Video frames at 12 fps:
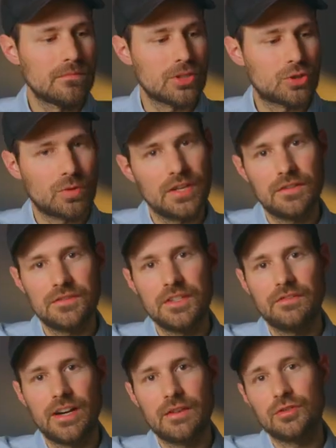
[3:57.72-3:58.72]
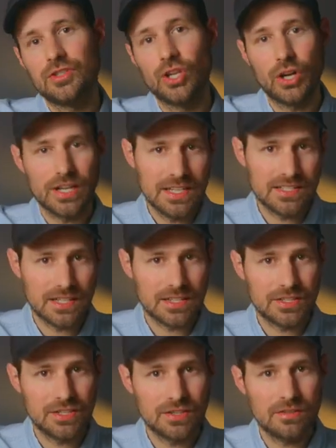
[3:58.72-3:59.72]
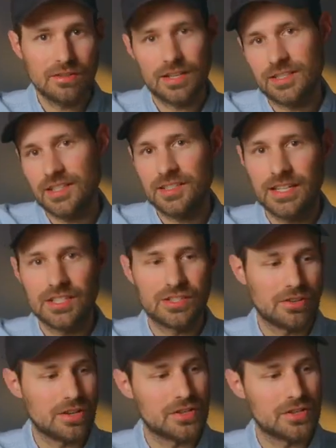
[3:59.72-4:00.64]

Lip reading: The 20-55 was a lot easier to do. As I said, it's not